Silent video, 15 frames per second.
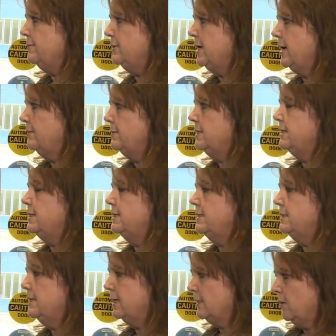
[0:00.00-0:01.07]
sometimes it
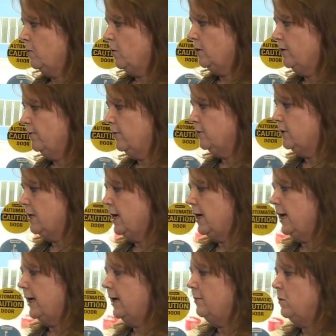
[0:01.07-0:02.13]
doesn't work the first
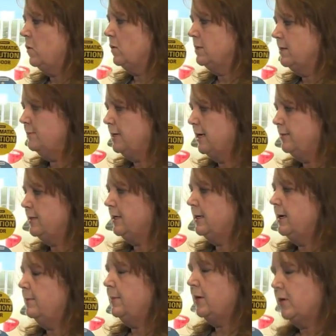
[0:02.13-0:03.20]
time or sometimes it
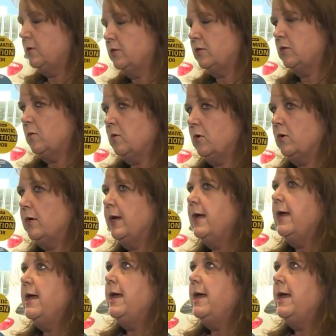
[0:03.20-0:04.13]
appears to work